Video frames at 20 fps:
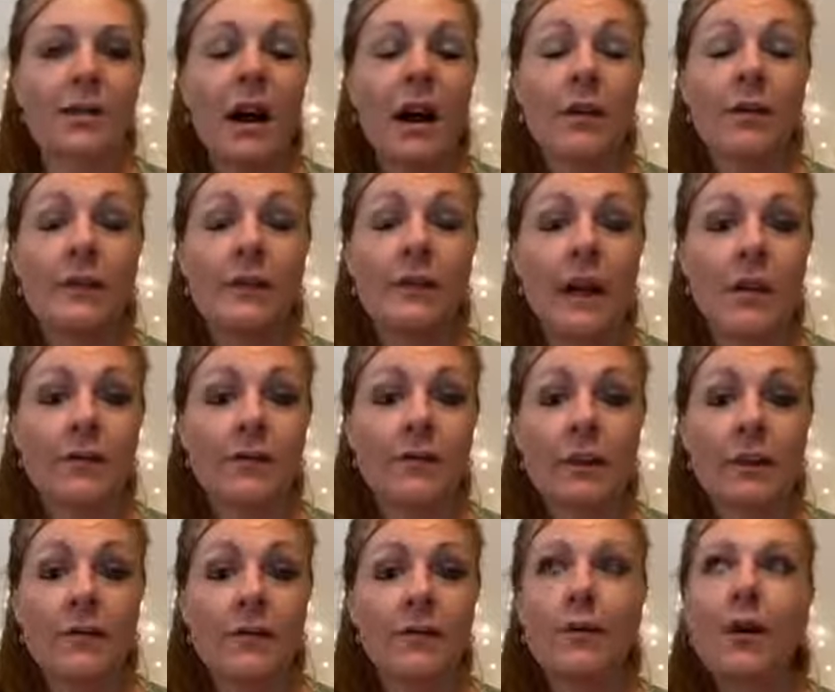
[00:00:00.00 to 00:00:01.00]
I would die for
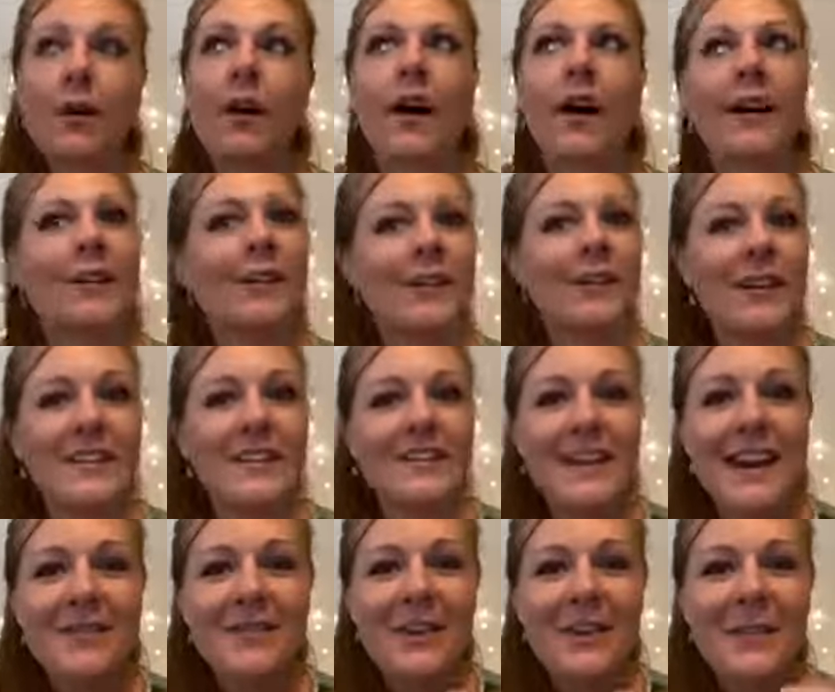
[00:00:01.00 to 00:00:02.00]
them. Well, I don't know if I'd
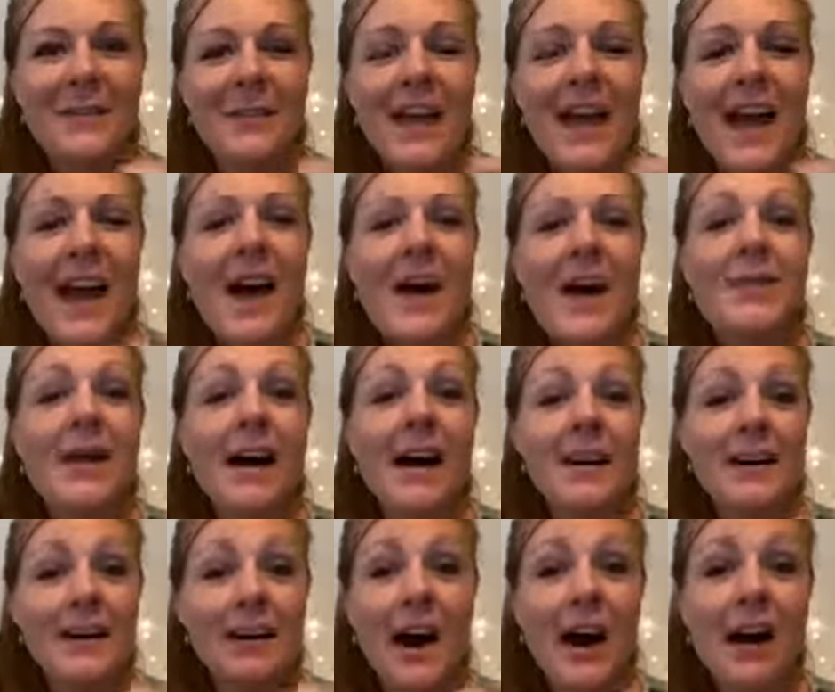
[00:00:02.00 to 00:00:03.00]
die for them, but
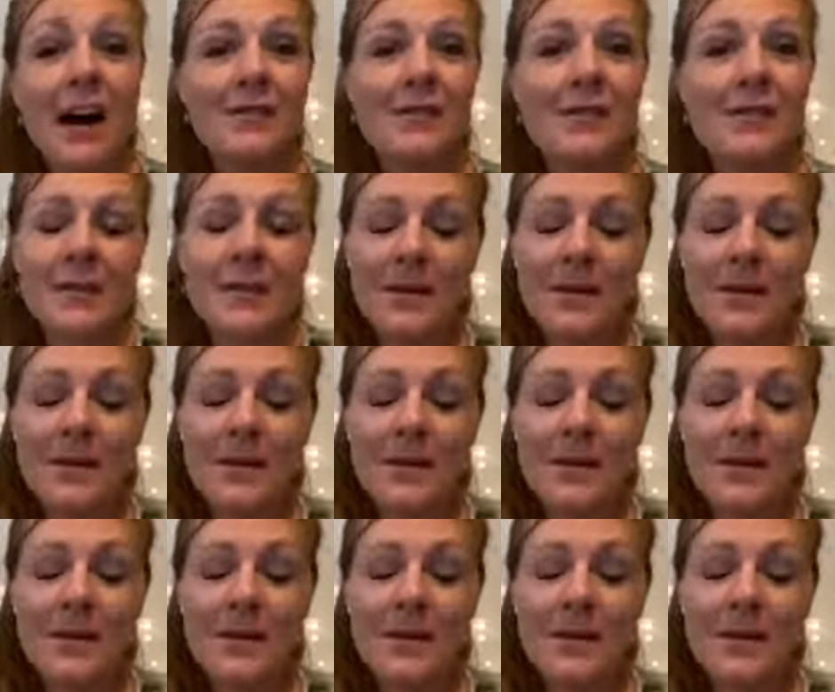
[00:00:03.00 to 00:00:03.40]
I cry for them.